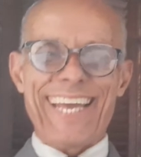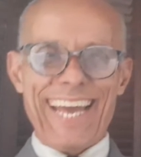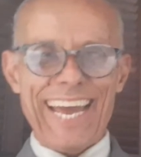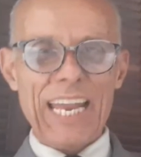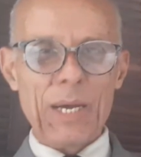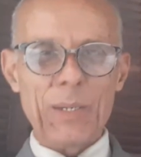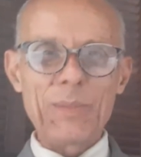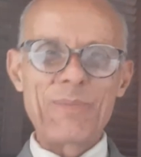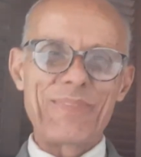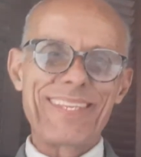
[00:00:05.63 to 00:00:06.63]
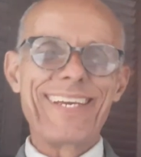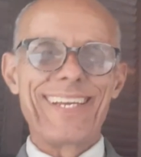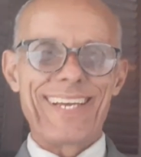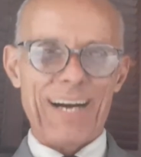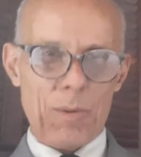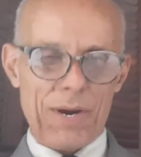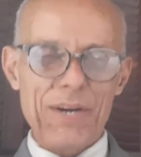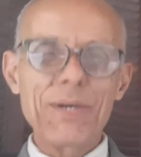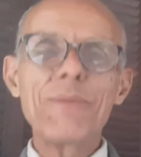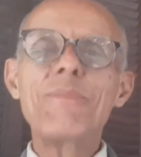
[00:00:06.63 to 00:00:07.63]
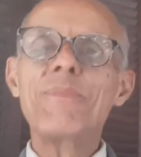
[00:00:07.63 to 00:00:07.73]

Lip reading: Hello, how are you?